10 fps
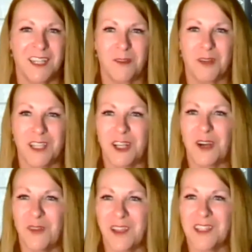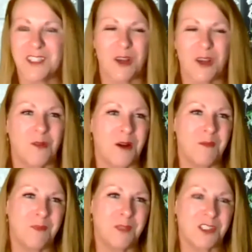And
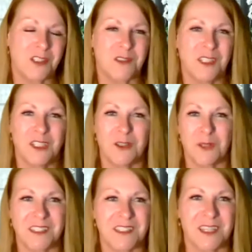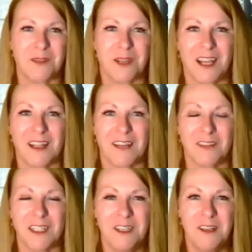so, but just, real estate, we got to love it.